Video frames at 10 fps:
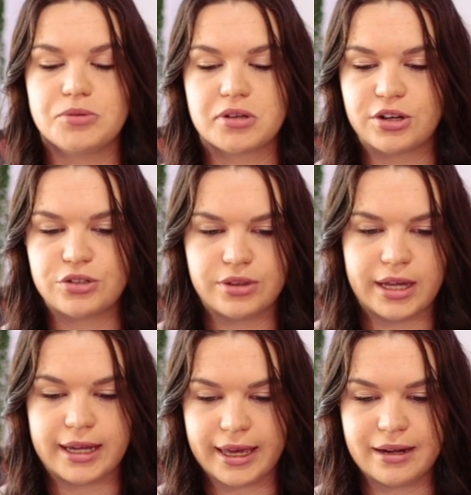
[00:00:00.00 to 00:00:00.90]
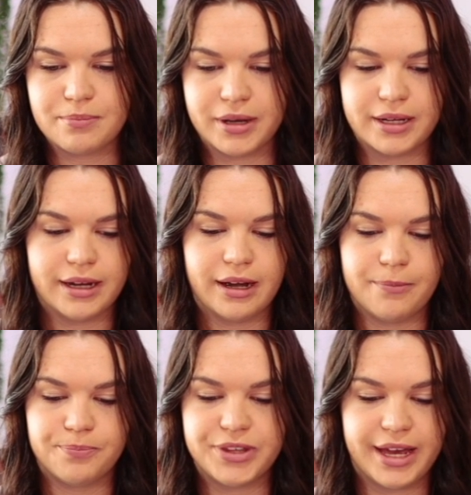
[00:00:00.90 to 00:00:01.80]
not going to do that again, but
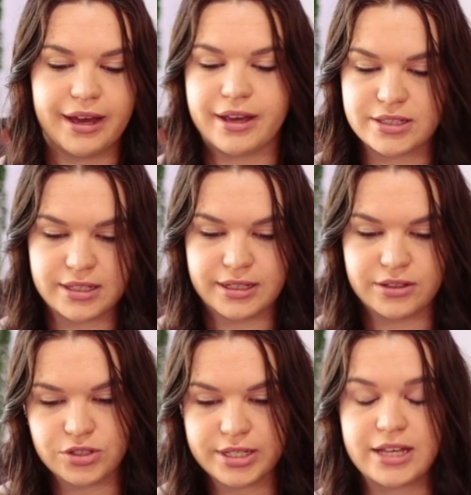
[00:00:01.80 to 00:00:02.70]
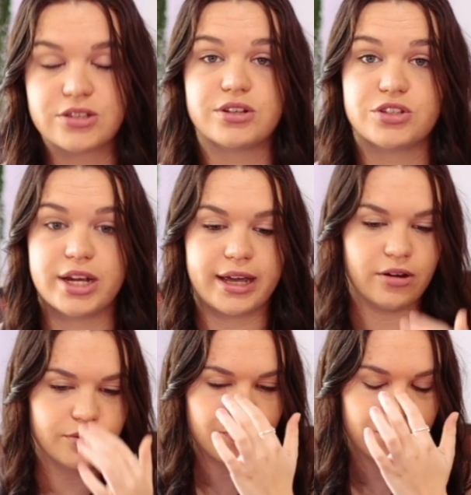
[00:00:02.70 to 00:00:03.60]
yeah, it's going to just ask you to check
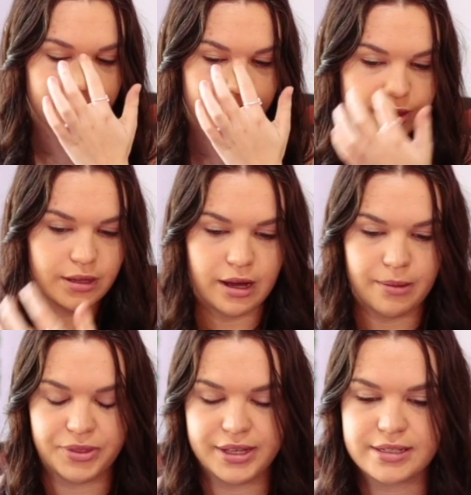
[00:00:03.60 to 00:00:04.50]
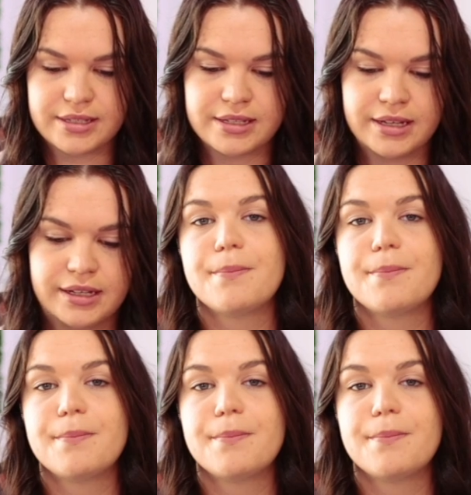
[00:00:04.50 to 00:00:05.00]
out with this.